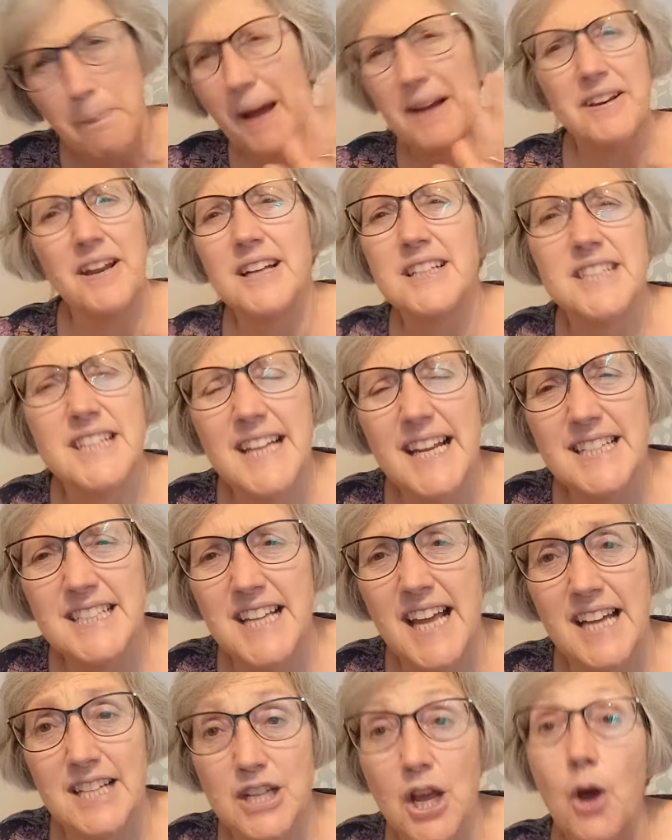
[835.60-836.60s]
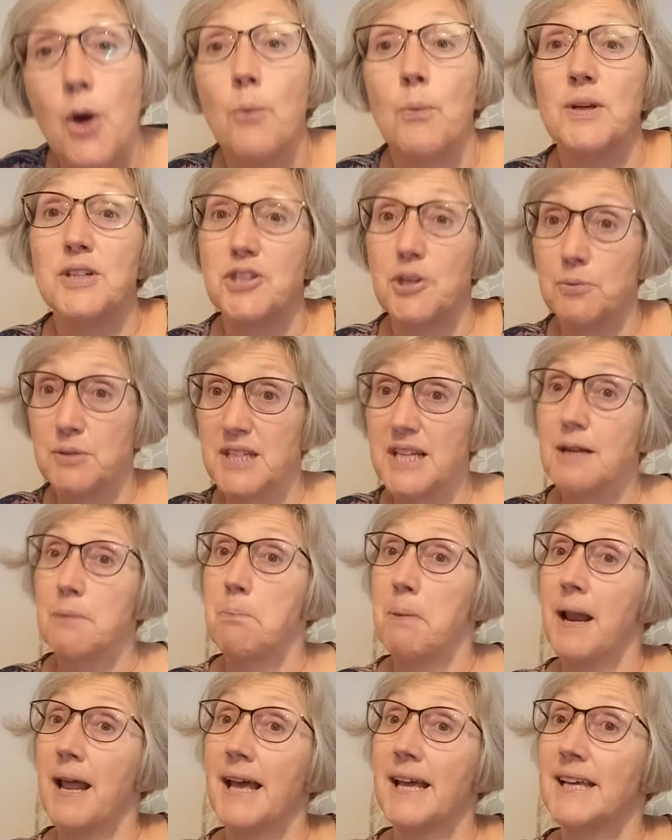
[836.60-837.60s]
about 1988, when she was in a
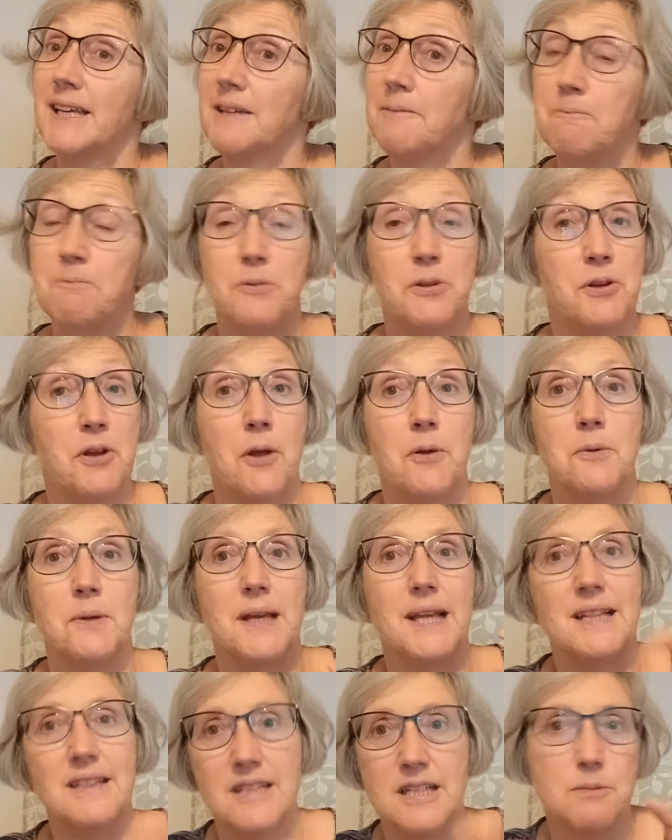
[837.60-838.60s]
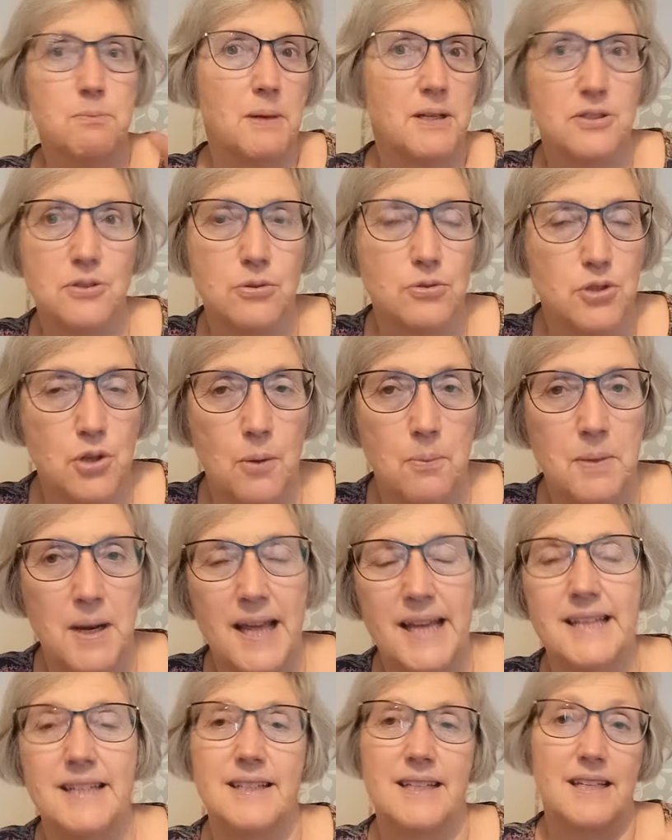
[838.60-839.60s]
play, you know, in this place called Tom
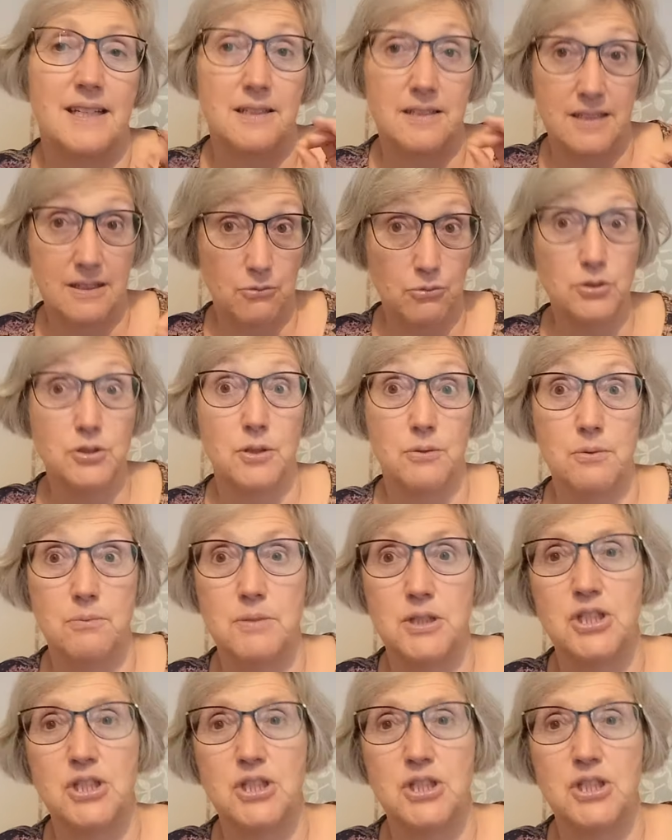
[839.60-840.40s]
Lake, also in